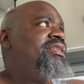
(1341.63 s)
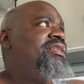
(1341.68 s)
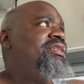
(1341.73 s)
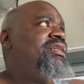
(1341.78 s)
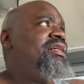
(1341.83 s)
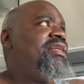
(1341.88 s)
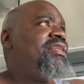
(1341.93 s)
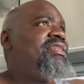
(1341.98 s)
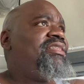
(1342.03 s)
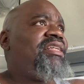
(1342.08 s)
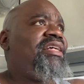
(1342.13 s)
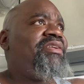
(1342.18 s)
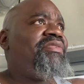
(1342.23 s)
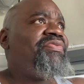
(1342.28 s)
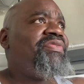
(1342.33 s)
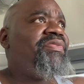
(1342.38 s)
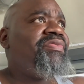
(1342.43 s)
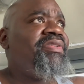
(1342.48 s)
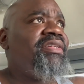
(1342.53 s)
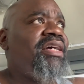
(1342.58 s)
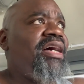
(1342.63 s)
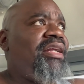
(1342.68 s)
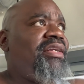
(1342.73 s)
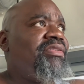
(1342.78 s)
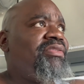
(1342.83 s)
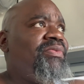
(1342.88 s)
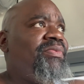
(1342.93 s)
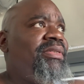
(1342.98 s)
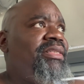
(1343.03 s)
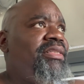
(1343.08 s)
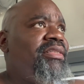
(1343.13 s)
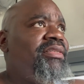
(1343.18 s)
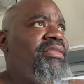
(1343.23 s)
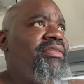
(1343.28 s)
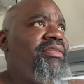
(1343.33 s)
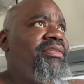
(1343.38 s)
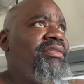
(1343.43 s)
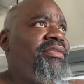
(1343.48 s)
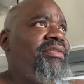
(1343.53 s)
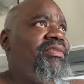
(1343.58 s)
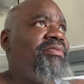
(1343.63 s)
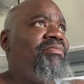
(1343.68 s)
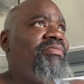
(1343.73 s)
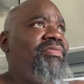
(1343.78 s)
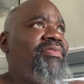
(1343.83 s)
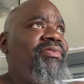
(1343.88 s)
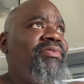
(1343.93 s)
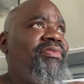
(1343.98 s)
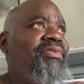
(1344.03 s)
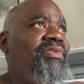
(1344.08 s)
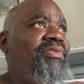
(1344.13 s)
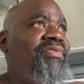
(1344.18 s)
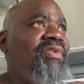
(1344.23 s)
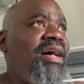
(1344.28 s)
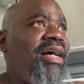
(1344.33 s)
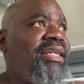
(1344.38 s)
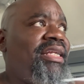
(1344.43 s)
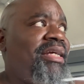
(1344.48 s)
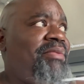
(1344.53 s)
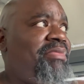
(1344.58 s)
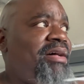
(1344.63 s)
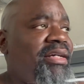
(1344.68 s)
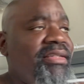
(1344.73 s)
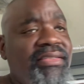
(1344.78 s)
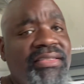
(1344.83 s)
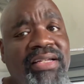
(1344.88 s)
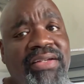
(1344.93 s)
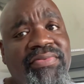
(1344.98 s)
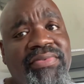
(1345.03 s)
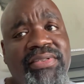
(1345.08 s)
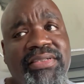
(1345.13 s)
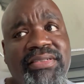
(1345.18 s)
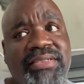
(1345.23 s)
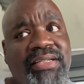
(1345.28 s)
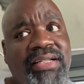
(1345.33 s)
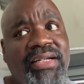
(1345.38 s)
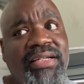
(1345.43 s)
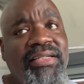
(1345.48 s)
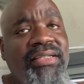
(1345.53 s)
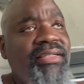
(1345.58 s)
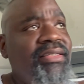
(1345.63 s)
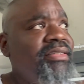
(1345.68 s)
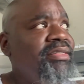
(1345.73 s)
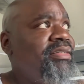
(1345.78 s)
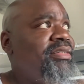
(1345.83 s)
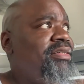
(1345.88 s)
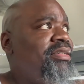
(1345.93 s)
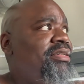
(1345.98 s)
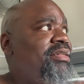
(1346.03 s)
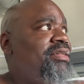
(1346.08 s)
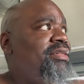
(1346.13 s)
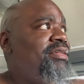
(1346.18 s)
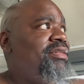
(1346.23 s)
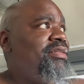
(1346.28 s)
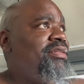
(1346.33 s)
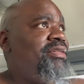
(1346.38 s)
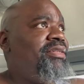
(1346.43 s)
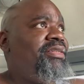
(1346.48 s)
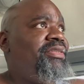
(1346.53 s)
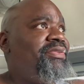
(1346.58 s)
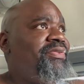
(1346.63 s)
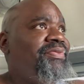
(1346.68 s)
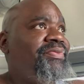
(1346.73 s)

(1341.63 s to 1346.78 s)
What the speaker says: I think it's like $50 a week. You divide that by 7. It's like, yeah,